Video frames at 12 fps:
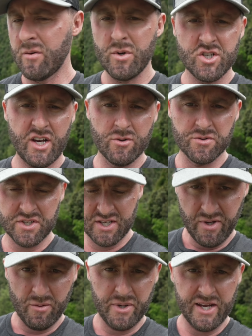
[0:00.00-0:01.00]
my channel's
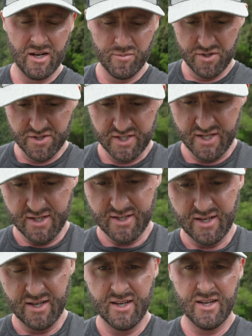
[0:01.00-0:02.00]
about
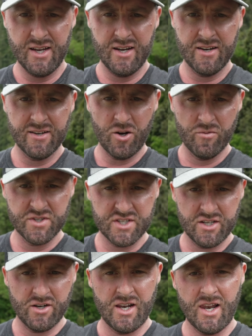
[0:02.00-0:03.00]
PWCs, and
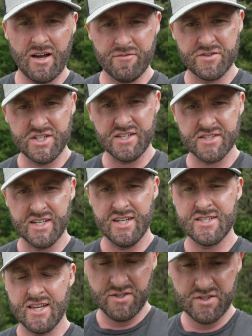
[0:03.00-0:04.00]
obviously I love jet
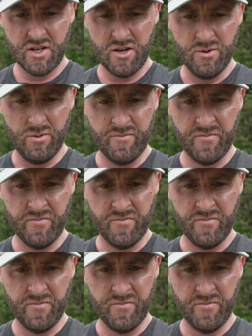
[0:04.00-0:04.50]
skis. So